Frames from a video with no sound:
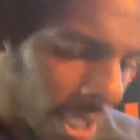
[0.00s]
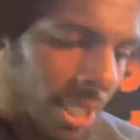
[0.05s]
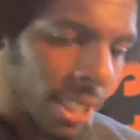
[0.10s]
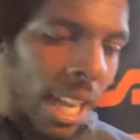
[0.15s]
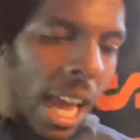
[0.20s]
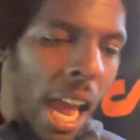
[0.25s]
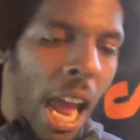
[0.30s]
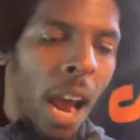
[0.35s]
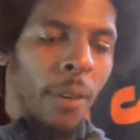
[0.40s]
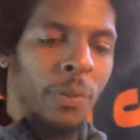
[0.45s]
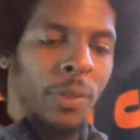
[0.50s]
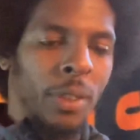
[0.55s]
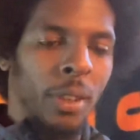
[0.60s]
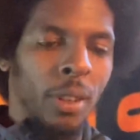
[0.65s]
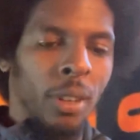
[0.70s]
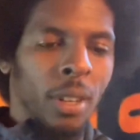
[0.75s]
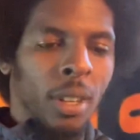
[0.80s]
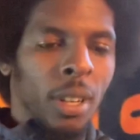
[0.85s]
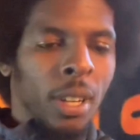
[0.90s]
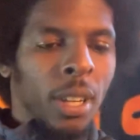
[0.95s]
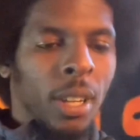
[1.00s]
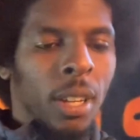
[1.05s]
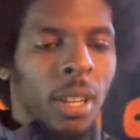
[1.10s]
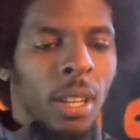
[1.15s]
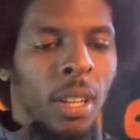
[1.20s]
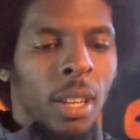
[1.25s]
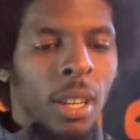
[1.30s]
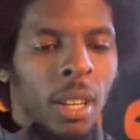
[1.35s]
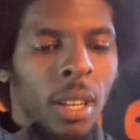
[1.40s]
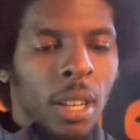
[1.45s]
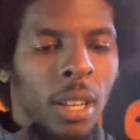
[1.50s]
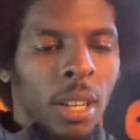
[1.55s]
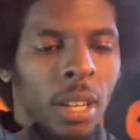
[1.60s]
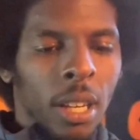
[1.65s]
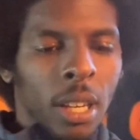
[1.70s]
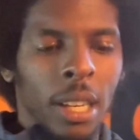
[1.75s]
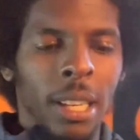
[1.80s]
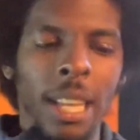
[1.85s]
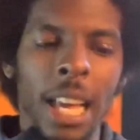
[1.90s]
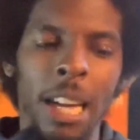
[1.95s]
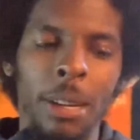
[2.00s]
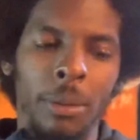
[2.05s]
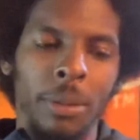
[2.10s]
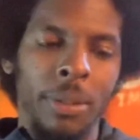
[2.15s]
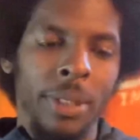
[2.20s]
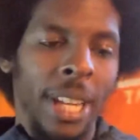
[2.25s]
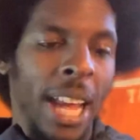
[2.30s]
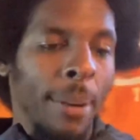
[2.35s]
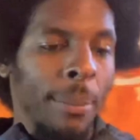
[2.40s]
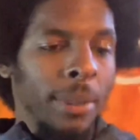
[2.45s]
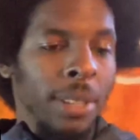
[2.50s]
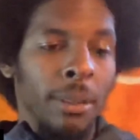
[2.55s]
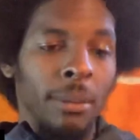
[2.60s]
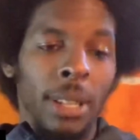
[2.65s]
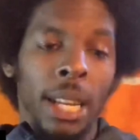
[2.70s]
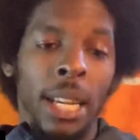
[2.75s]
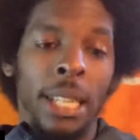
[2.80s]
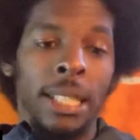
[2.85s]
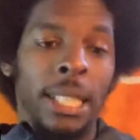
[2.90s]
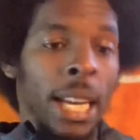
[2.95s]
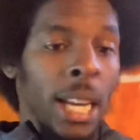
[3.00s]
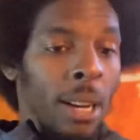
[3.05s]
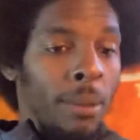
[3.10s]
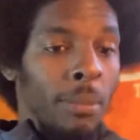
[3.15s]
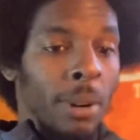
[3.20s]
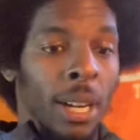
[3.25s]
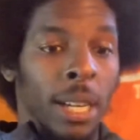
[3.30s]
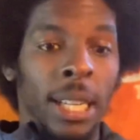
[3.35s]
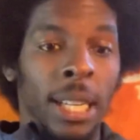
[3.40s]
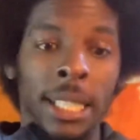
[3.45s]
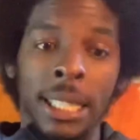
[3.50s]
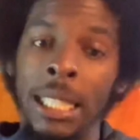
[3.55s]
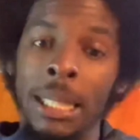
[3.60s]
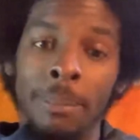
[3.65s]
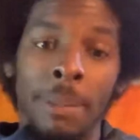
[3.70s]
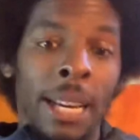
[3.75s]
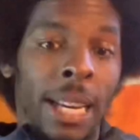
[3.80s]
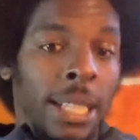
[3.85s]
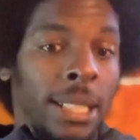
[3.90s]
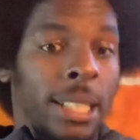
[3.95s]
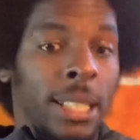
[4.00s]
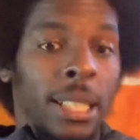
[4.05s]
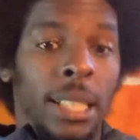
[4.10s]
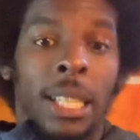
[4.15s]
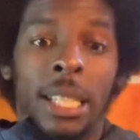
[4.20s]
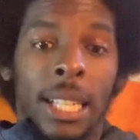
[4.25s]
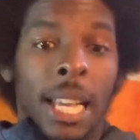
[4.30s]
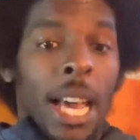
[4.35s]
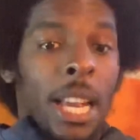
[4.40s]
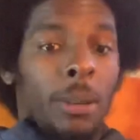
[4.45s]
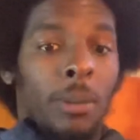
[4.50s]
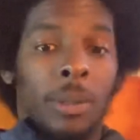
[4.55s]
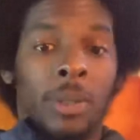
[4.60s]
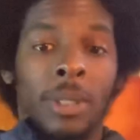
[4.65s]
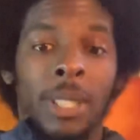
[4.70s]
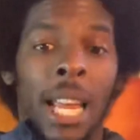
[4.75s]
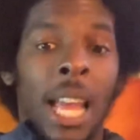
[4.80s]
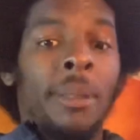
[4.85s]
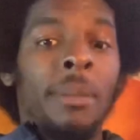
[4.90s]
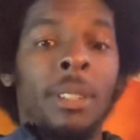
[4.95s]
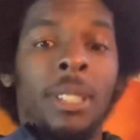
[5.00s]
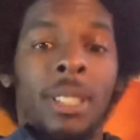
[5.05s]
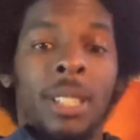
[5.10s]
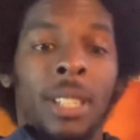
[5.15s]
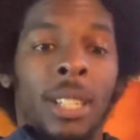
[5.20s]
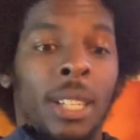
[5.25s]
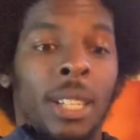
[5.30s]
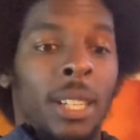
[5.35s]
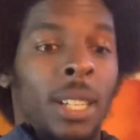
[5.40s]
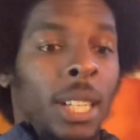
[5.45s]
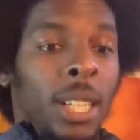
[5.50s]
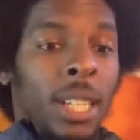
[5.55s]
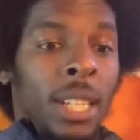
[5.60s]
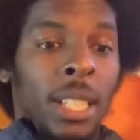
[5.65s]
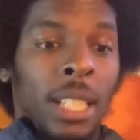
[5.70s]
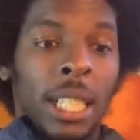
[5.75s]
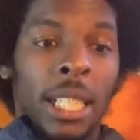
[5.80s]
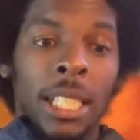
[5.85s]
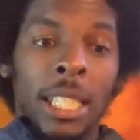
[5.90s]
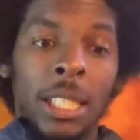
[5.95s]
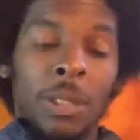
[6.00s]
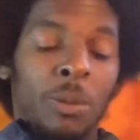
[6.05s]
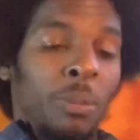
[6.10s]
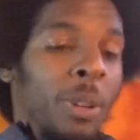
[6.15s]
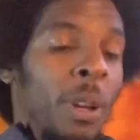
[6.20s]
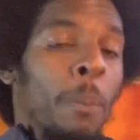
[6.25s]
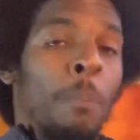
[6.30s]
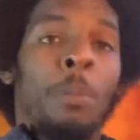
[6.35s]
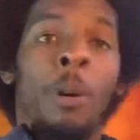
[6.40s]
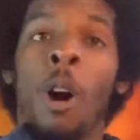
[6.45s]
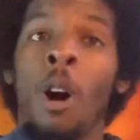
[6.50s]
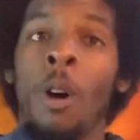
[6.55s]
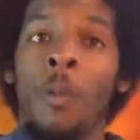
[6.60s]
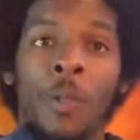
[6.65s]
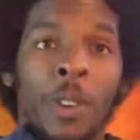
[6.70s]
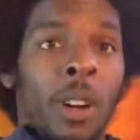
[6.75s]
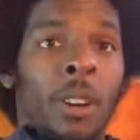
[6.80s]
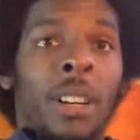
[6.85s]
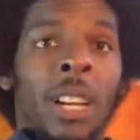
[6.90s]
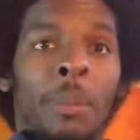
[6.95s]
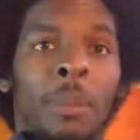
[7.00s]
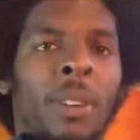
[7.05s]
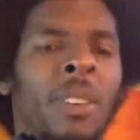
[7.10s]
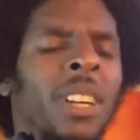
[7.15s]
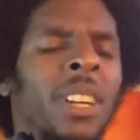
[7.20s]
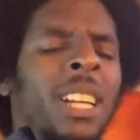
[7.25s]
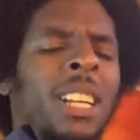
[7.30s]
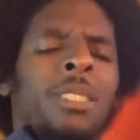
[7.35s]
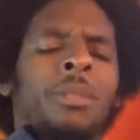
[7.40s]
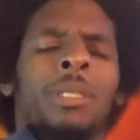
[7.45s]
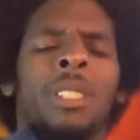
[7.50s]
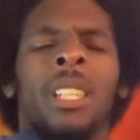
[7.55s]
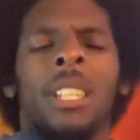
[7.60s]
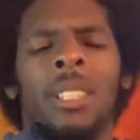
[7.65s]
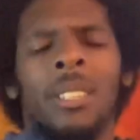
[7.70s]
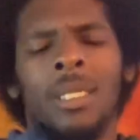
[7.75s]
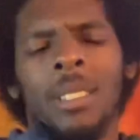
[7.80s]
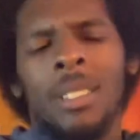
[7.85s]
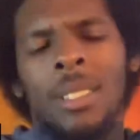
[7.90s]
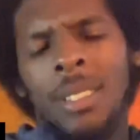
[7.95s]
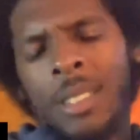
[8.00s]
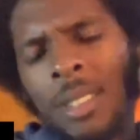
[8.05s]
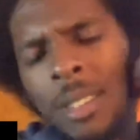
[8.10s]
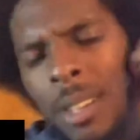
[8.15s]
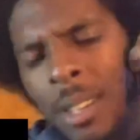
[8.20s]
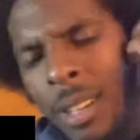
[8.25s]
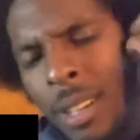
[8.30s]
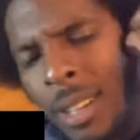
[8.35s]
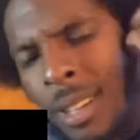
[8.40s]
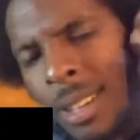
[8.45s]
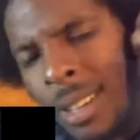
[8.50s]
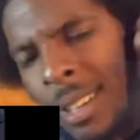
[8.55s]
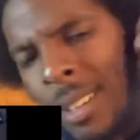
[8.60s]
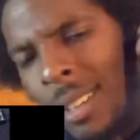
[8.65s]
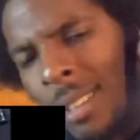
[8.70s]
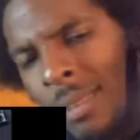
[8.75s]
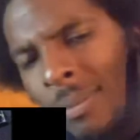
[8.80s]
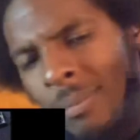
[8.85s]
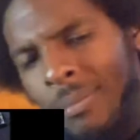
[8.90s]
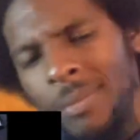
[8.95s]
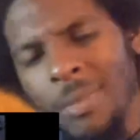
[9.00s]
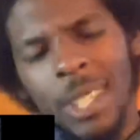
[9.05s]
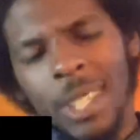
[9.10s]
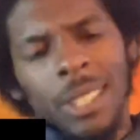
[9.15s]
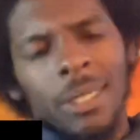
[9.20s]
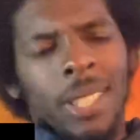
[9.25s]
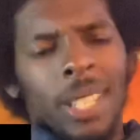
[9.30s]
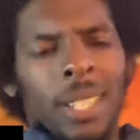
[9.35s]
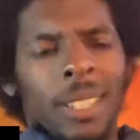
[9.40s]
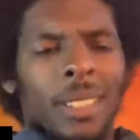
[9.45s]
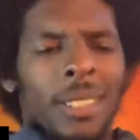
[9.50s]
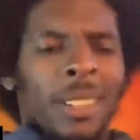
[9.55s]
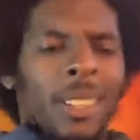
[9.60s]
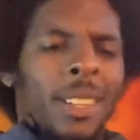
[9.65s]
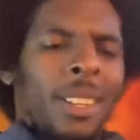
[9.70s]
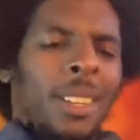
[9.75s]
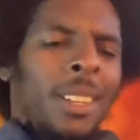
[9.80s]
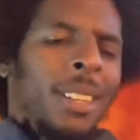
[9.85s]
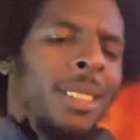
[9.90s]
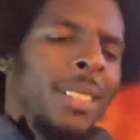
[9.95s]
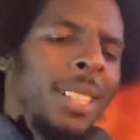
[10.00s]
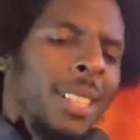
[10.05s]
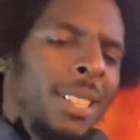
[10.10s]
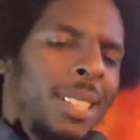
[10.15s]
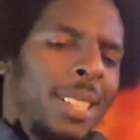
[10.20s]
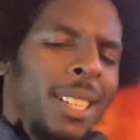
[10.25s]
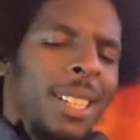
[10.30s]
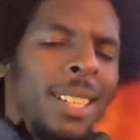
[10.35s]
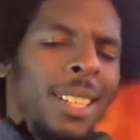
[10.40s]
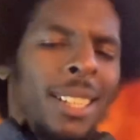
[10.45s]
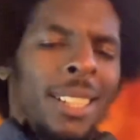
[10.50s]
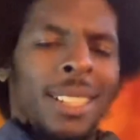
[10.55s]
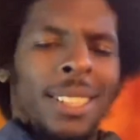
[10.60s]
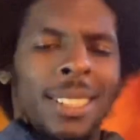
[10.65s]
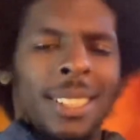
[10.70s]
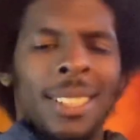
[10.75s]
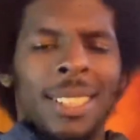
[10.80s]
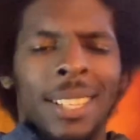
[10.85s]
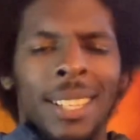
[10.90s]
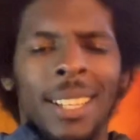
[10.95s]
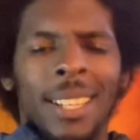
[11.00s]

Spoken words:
is after collateral damage. I'm like, damn, bro, this didn't make it to collateral damage? Like, this would have been perfect on them. I'm like, yeah, this is heat. This is heat. This is